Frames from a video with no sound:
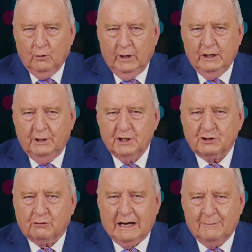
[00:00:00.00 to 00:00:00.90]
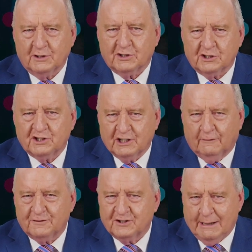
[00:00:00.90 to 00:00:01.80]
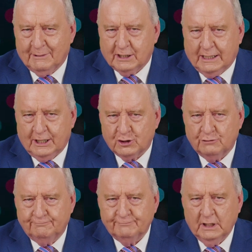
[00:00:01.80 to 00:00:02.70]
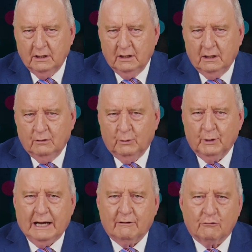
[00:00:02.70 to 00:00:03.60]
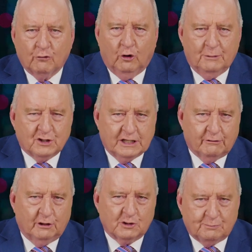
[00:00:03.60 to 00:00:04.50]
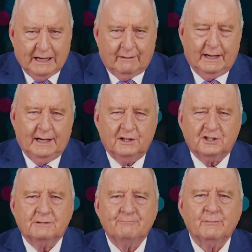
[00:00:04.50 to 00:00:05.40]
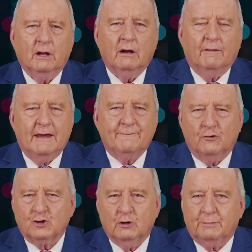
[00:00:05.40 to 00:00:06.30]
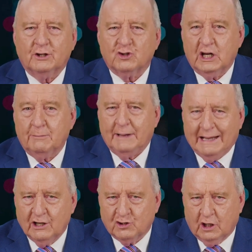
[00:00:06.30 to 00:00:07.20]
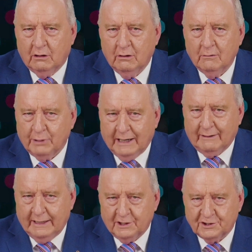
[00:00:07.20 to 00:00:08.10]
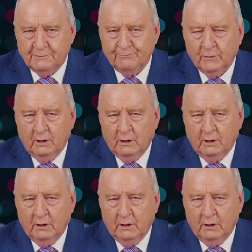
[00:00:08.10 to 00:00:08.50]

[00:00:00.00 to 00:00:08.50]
When do we describe this as self-sabotage? When we are a raw materials powerhouse and therefore should be a cheap energy powerhouse,